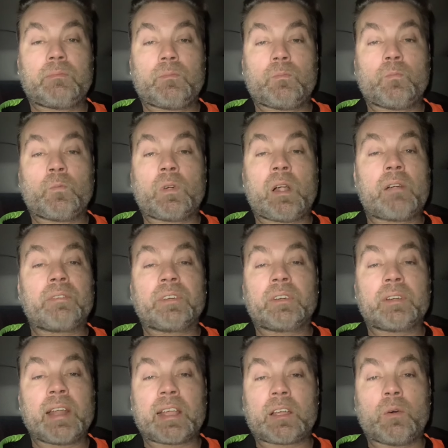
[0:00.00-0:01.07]
wherever your
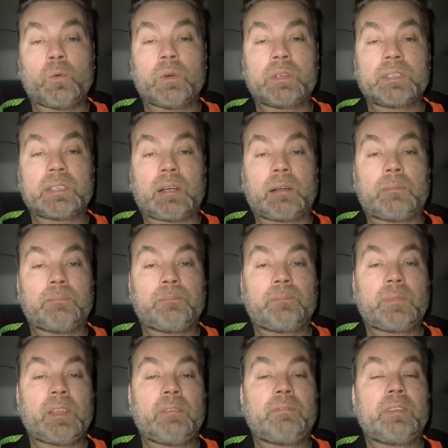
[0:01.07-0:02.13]
neck of woods are.
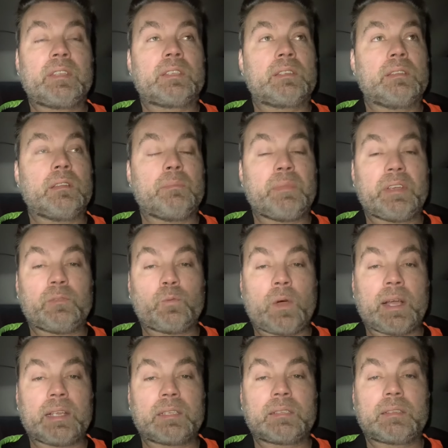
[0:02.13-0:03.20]
If it's in the
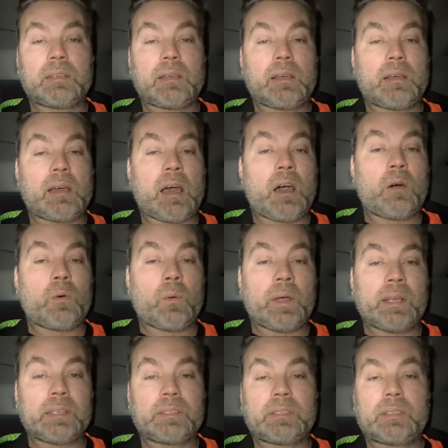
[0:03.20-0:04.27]
Midwest, out
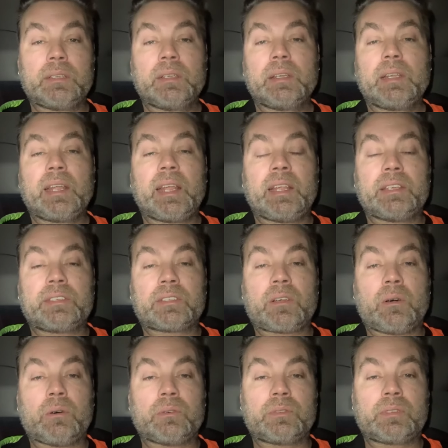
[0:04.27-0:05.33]
west, East
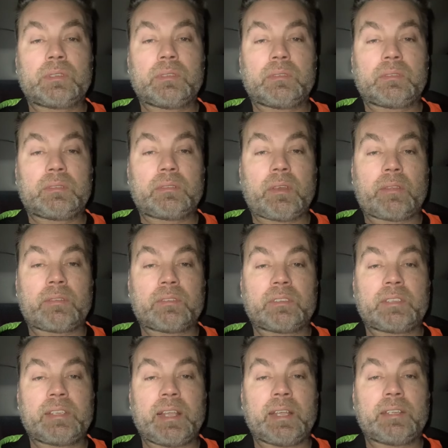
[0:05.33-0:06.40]
Coast, southern
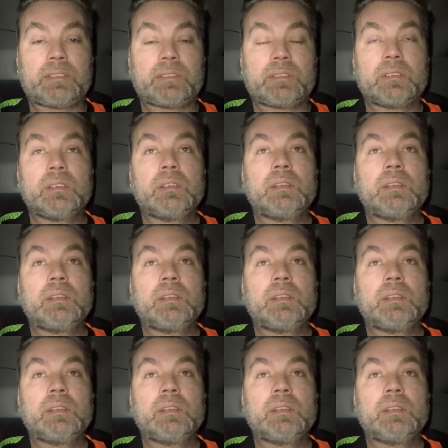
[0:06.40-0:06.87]
states,